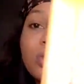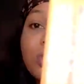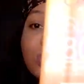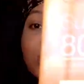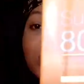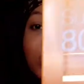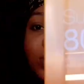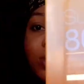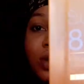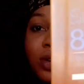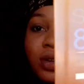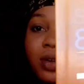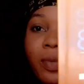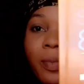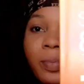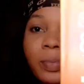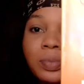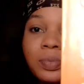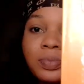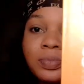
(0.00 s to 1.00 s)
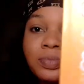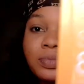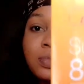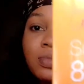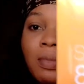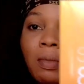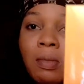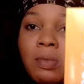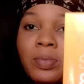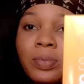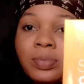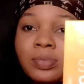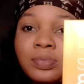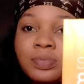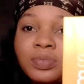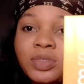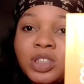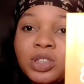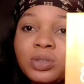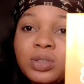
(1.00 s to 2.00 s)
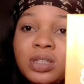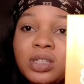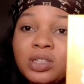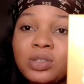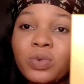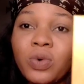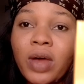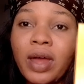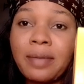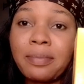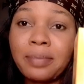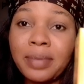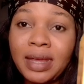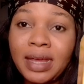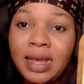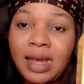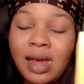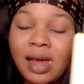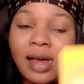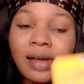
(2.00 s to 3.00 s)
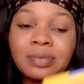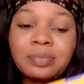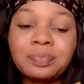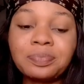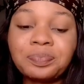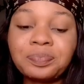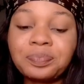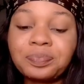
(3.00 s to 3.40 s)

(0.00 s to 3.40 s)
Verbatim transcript: This one. This one is quite bigger.